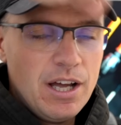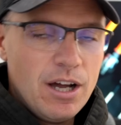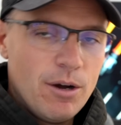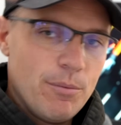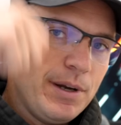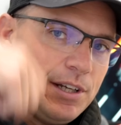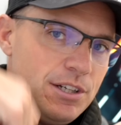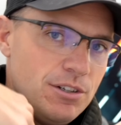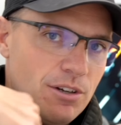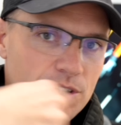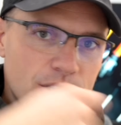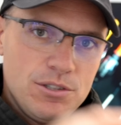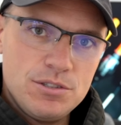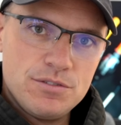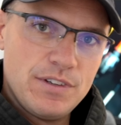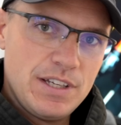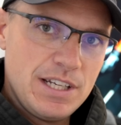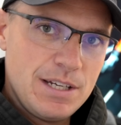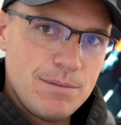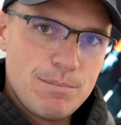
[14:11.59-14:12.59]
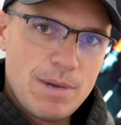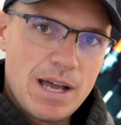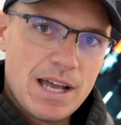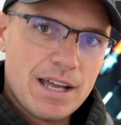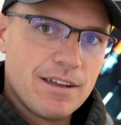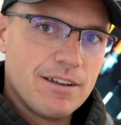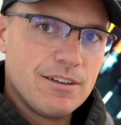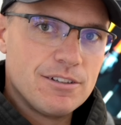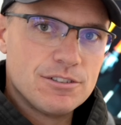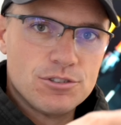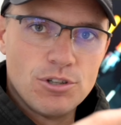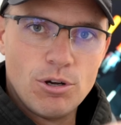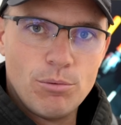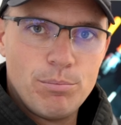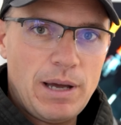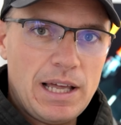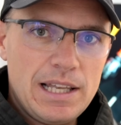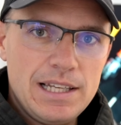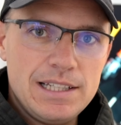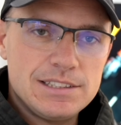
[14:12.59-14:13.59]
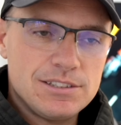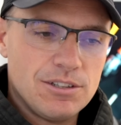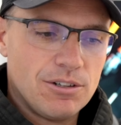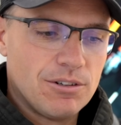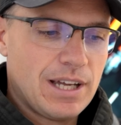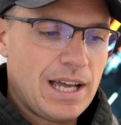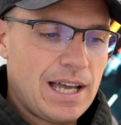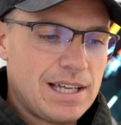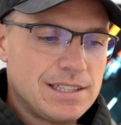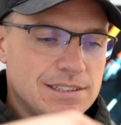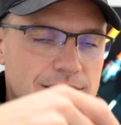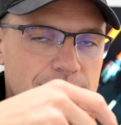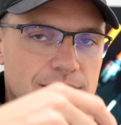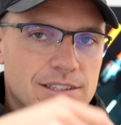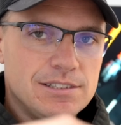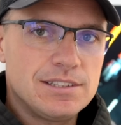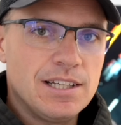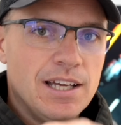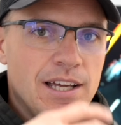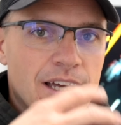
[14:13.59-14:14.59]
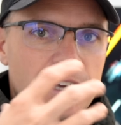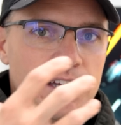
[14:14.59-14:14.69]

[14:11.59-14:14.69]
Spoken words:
And when you're loose feeding maggots or pellets or casters,